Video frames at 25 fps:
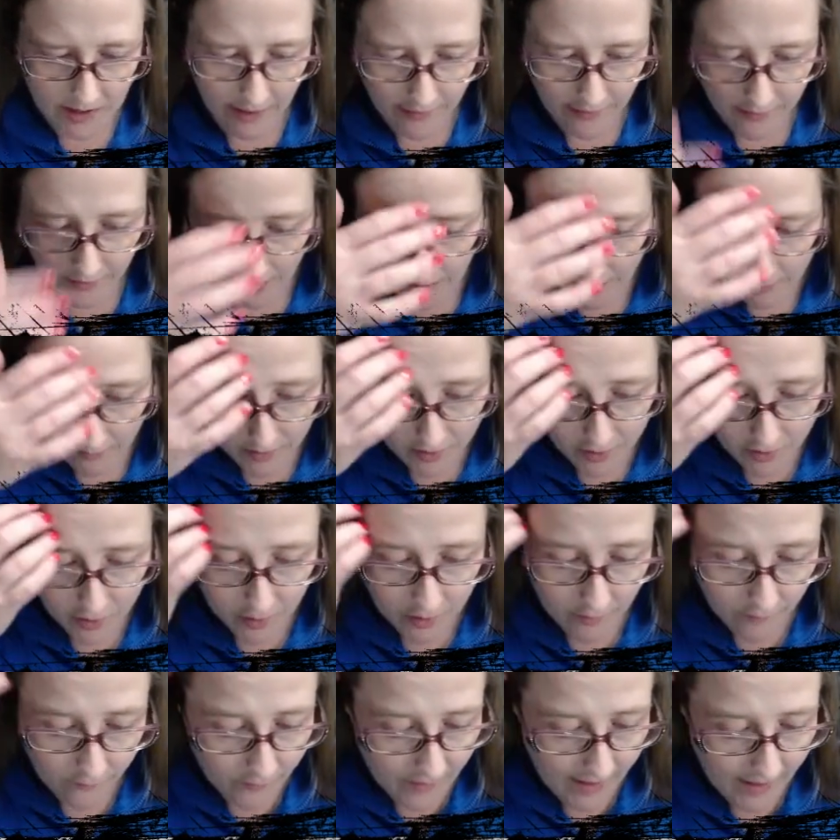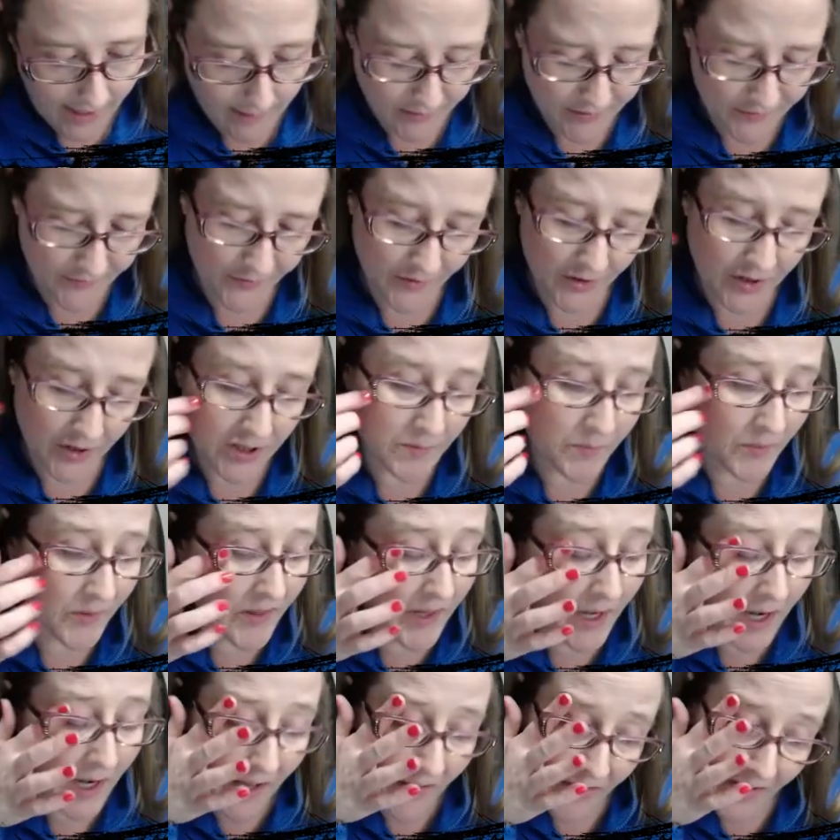I thought I would do the flaps first, but
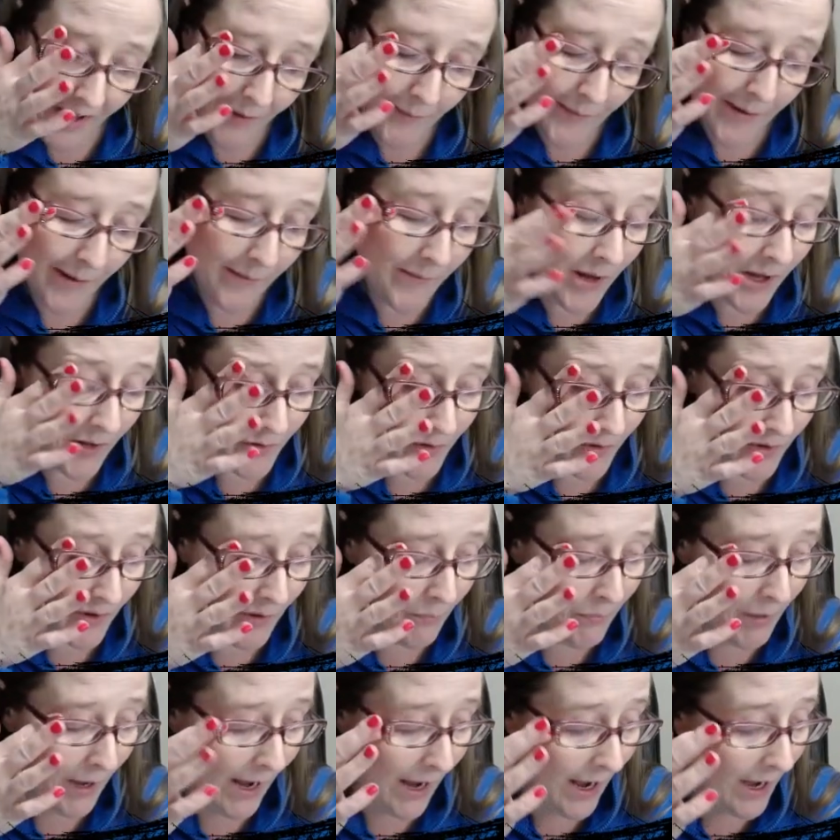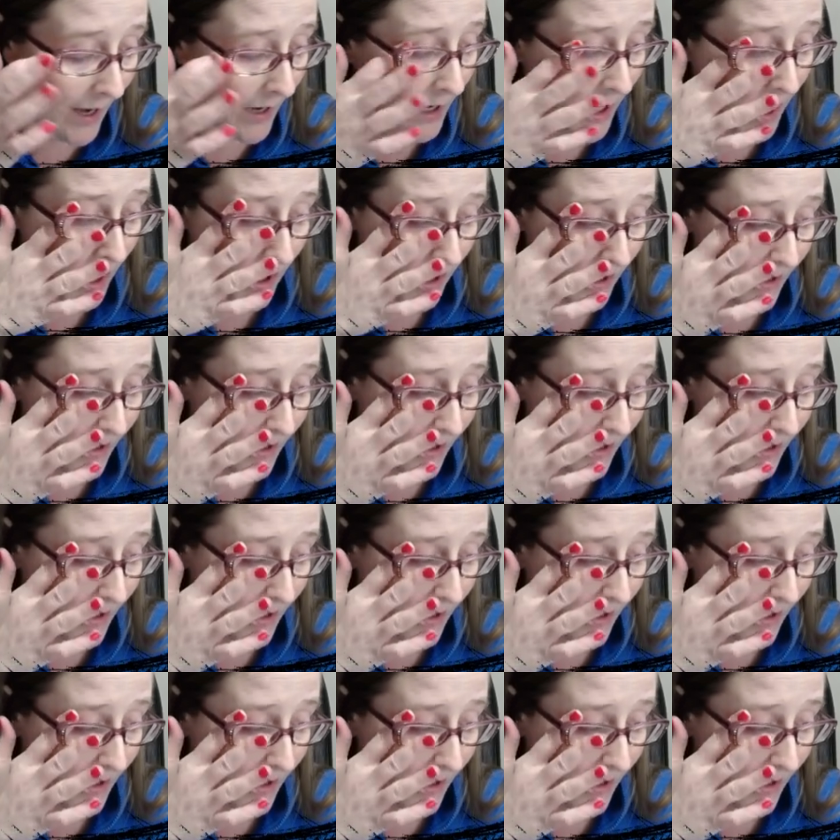then I thought maybe I'll do the back.